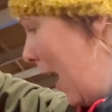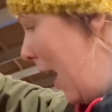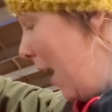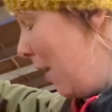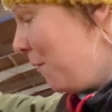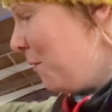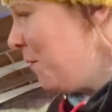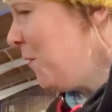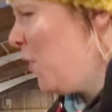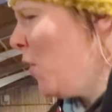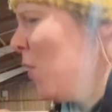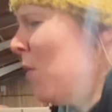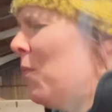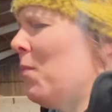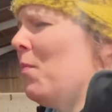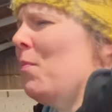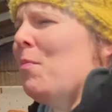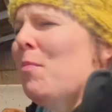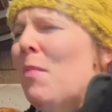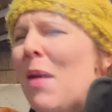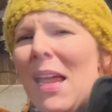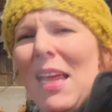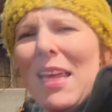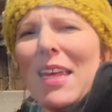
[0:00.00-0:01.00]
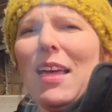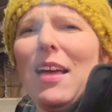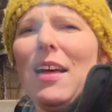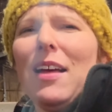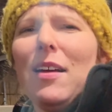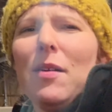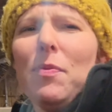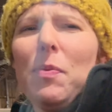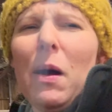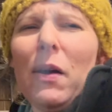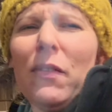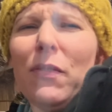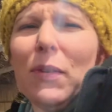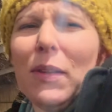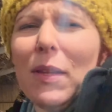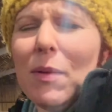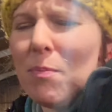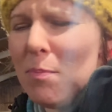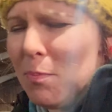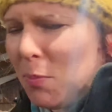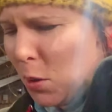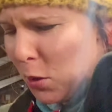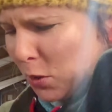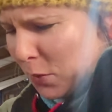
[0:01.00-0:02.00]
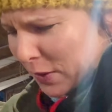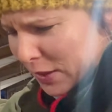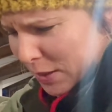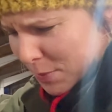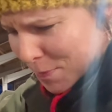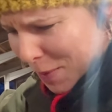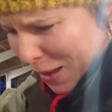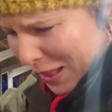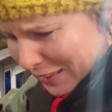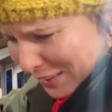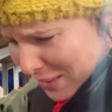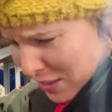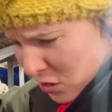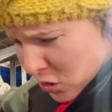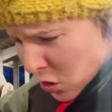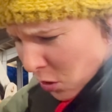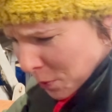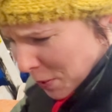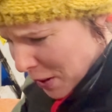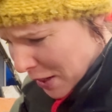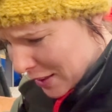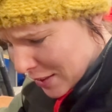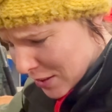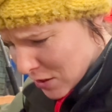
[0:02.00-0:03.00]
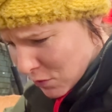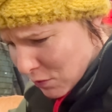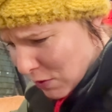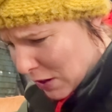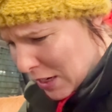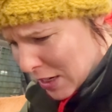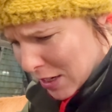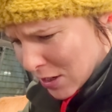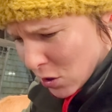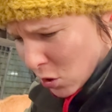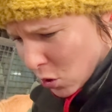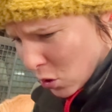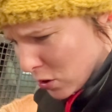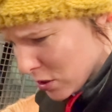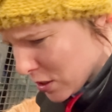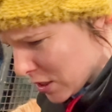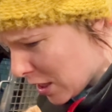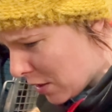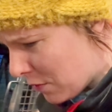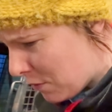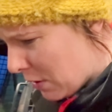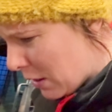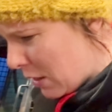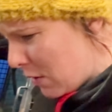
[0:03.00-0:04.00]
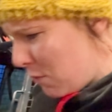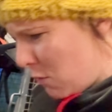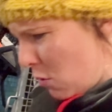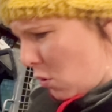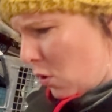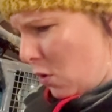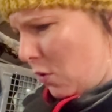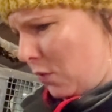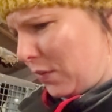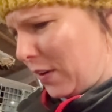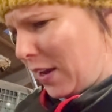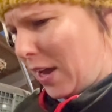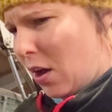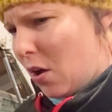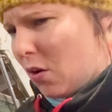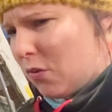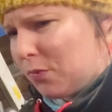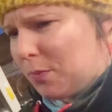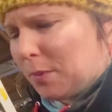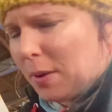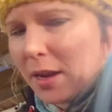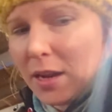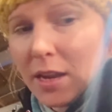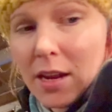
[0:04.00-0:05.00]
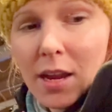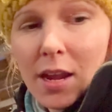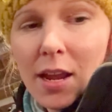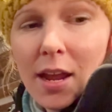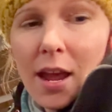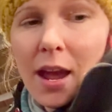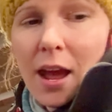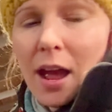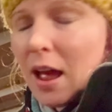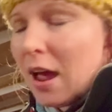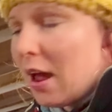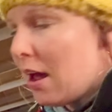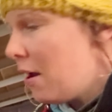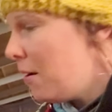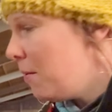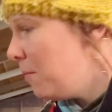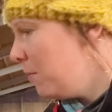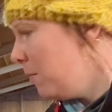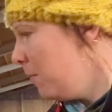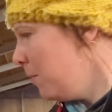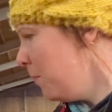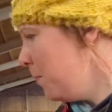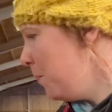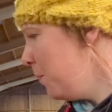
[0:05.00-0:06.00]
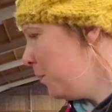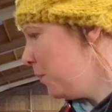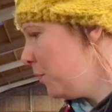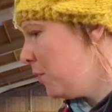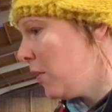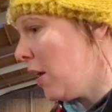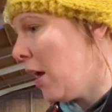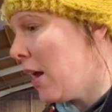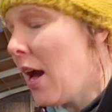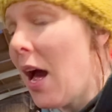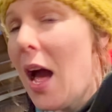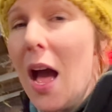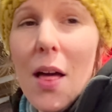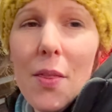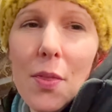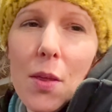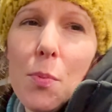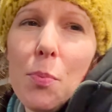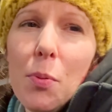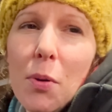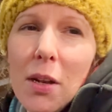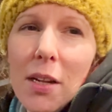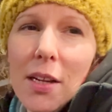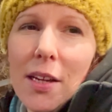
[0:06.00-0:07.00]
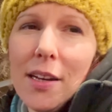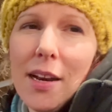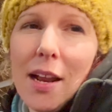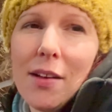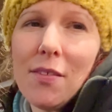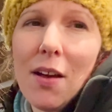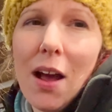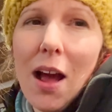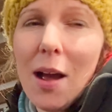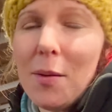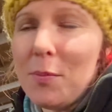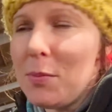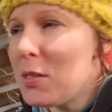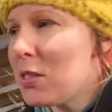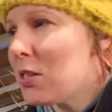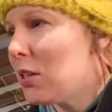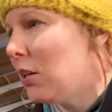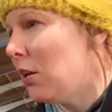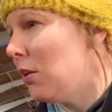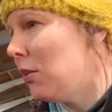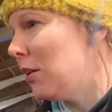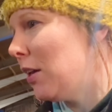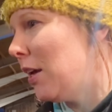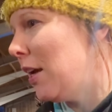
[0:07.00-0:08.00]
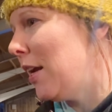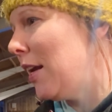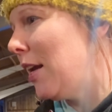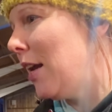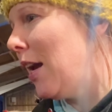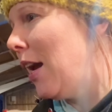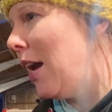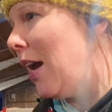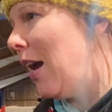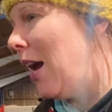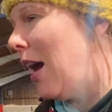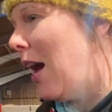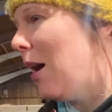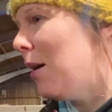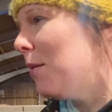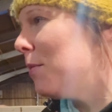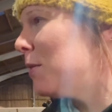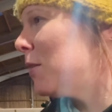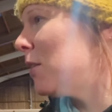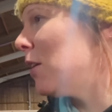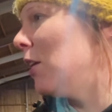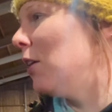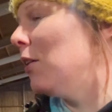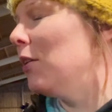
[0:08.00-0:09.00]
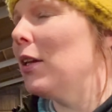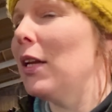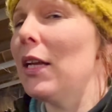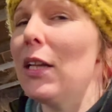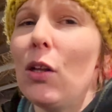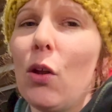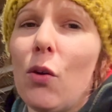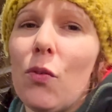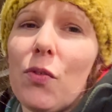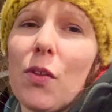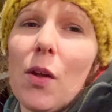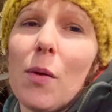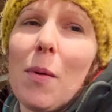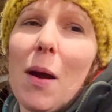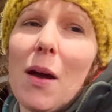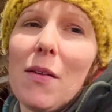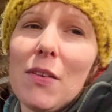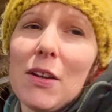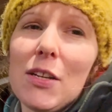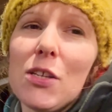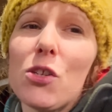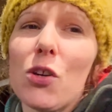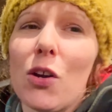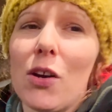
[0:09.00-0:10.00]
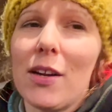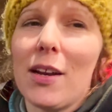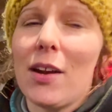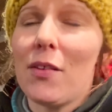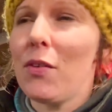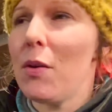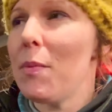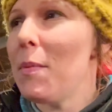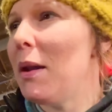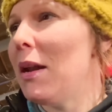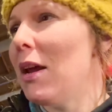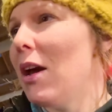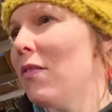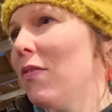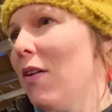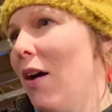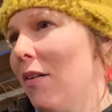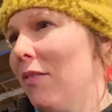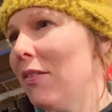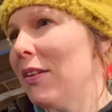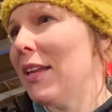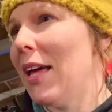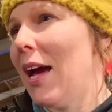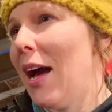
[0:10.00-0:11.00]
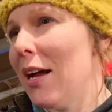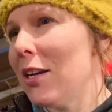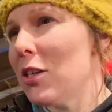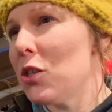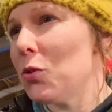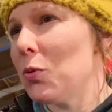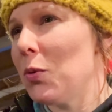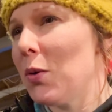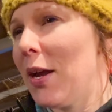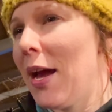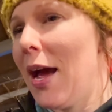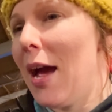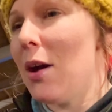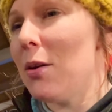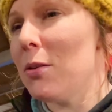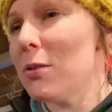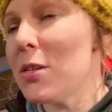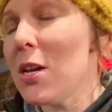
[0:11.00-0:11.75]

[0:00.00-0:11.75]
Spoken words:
And for me, apart from they butt you in the belly, stop it, that's really naughty and really rough, get off me. They're brilliant. I've absolutely love them. I've enjoyed every minute of having the actual cows.